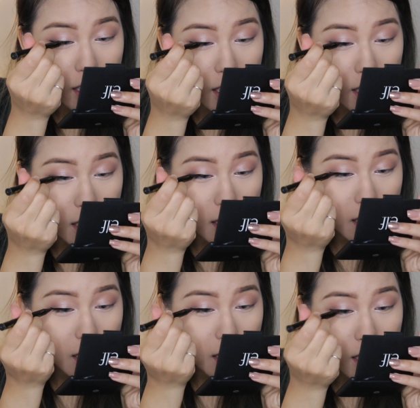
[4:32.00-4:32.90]

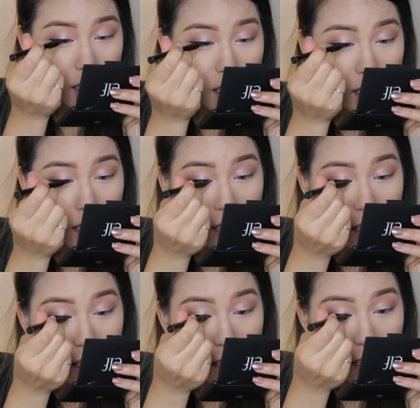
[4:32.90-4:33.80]

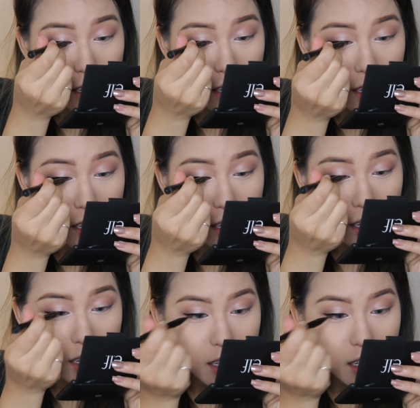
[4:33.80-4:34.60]
(silence)